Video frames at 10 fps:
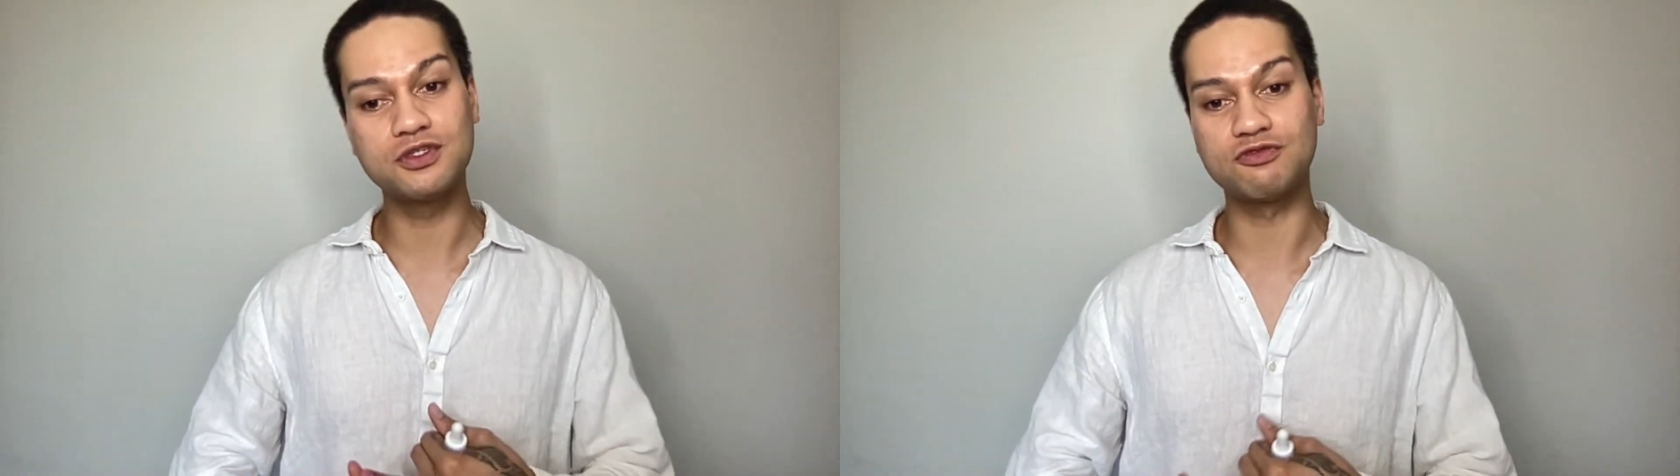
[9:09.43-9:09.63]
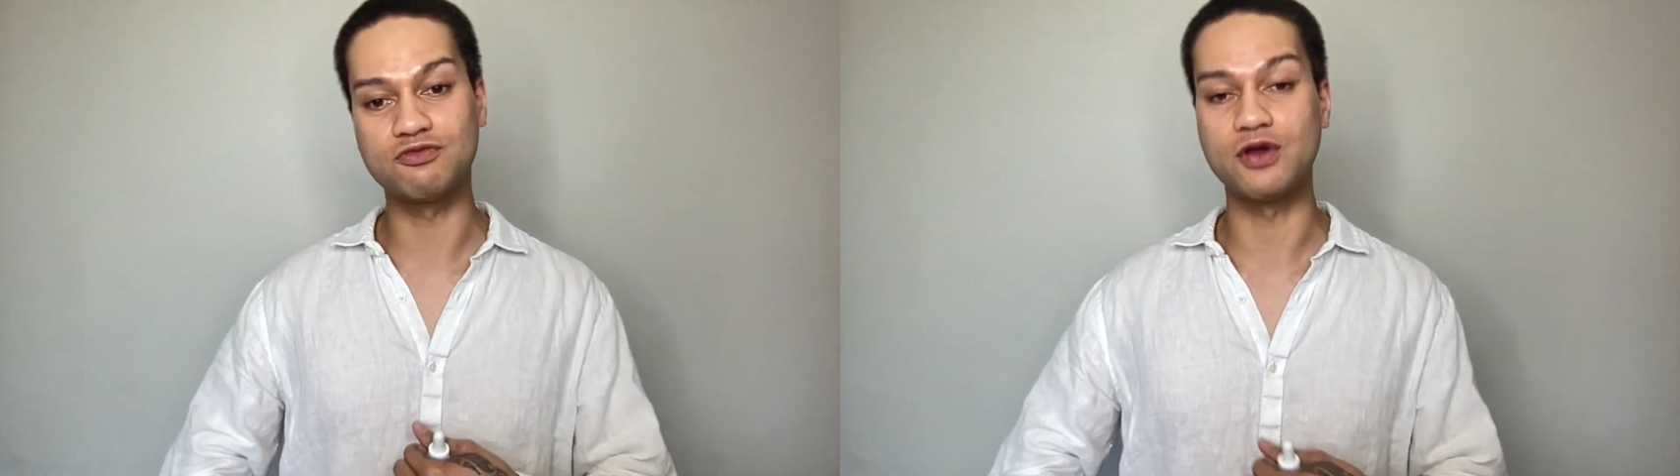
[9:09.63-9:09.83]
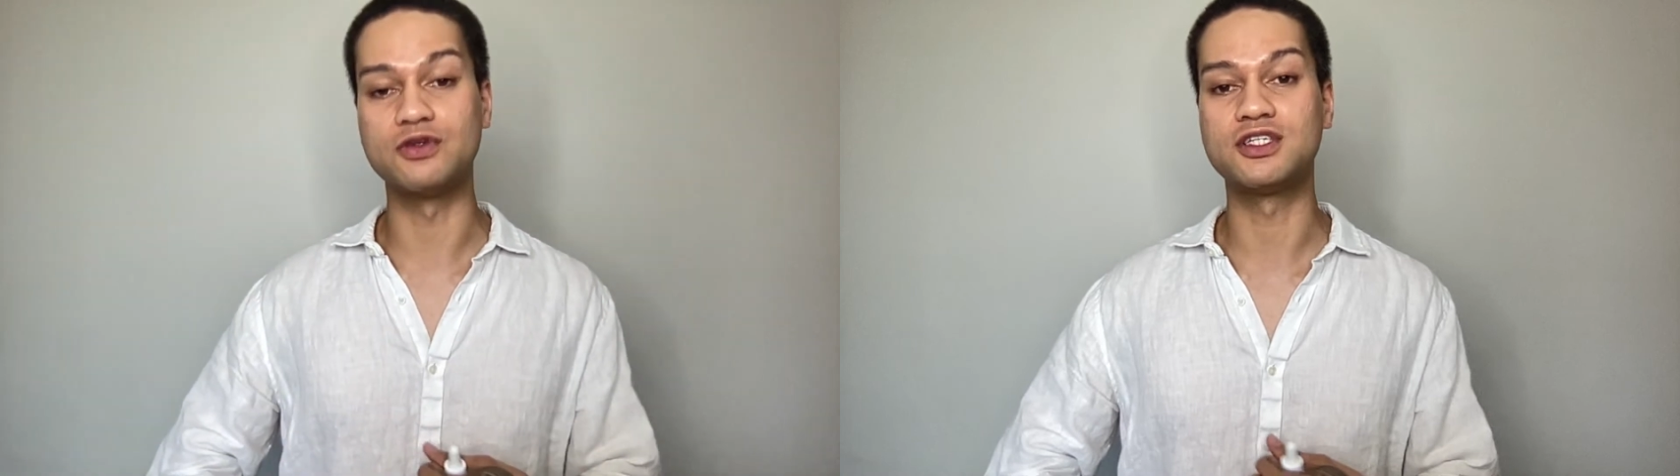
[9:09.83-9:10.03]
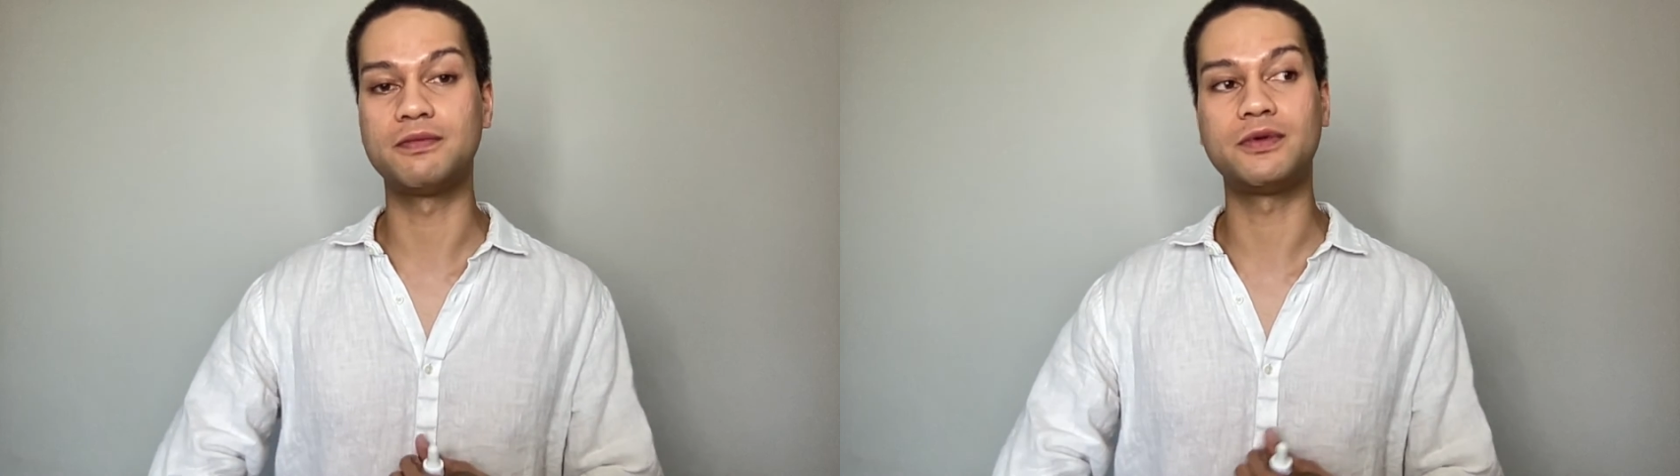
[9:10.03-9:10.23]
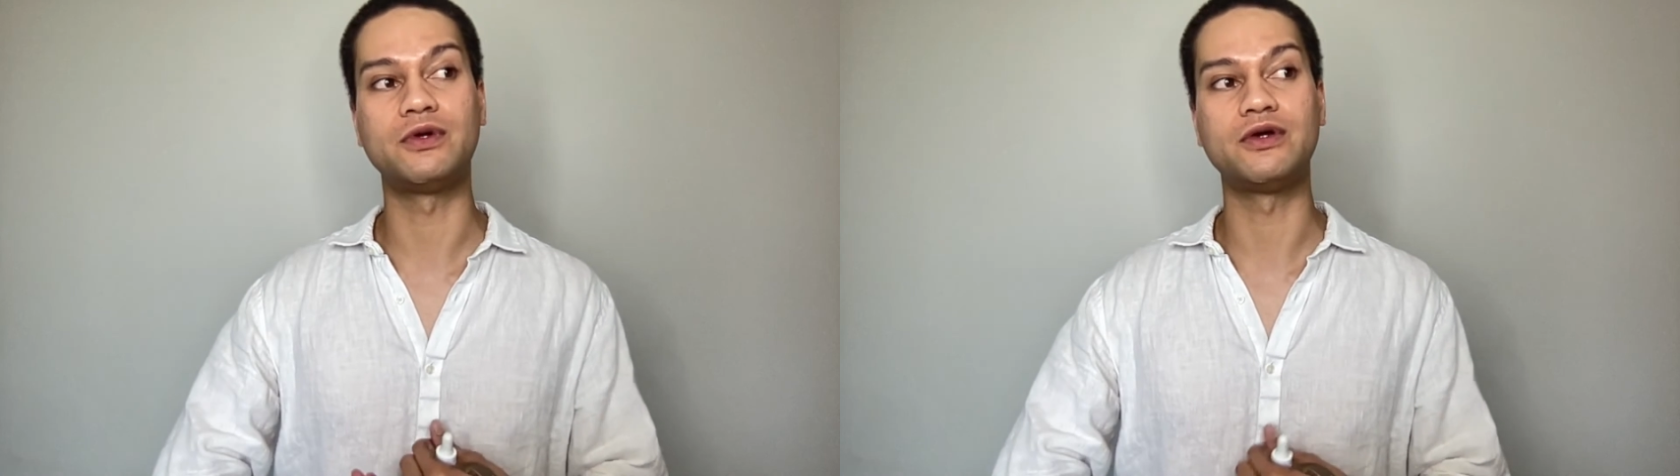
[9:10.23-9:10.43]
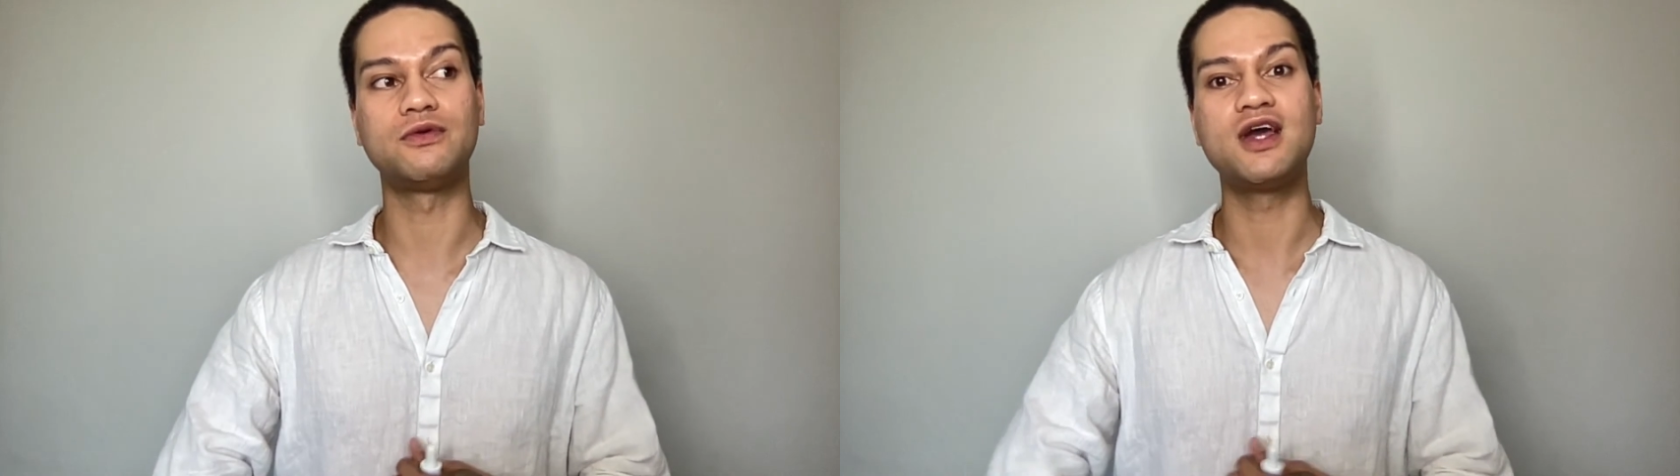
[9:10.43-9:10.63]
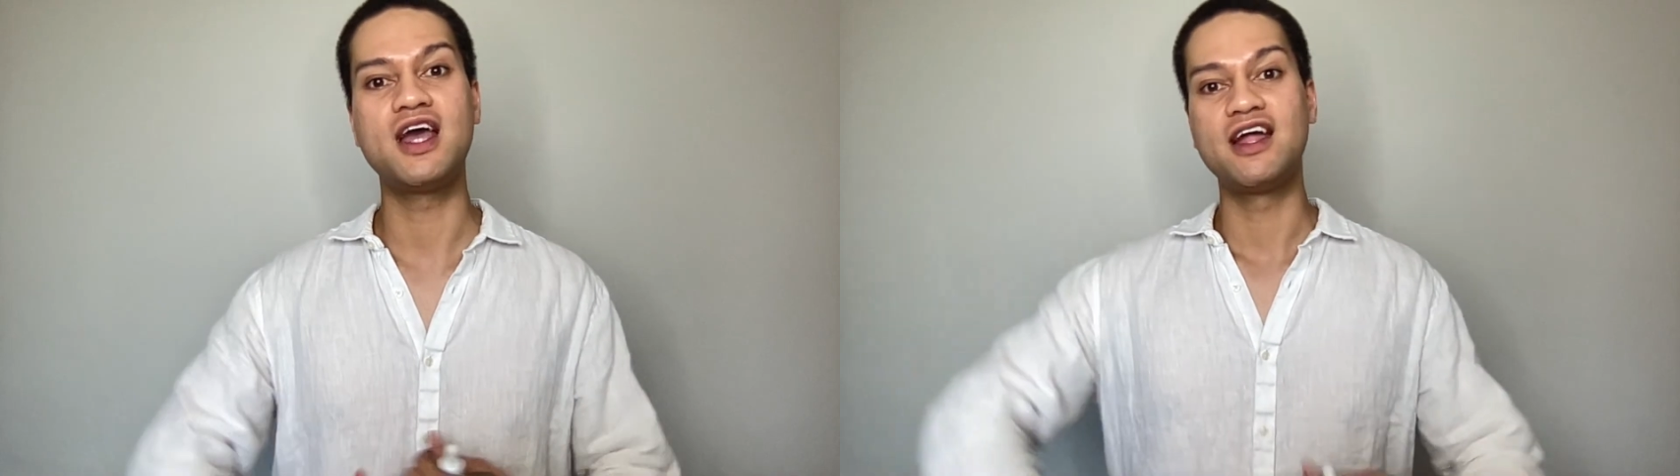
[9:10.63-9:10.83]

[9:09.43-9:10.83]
rosehip oil.